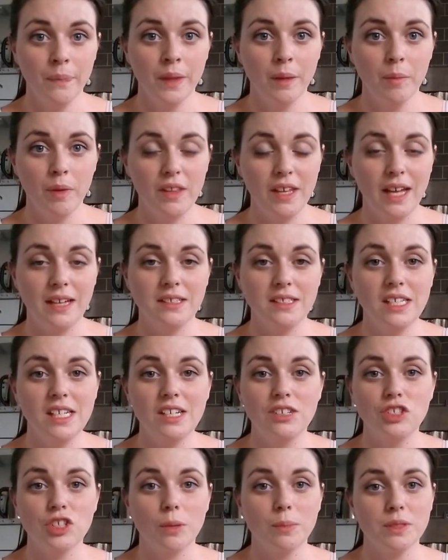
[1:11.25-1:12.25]
but the
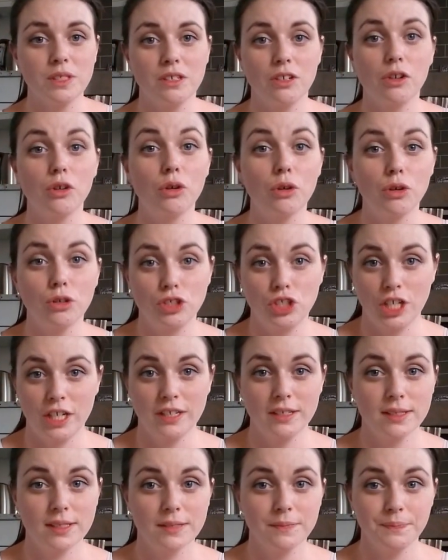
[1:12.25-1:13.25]
antique shops are
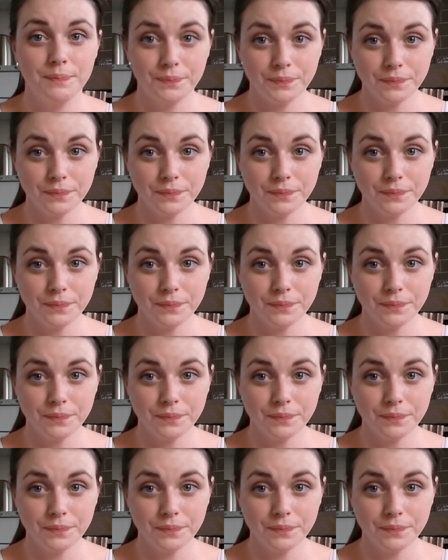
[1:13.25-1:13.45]
gorgeous.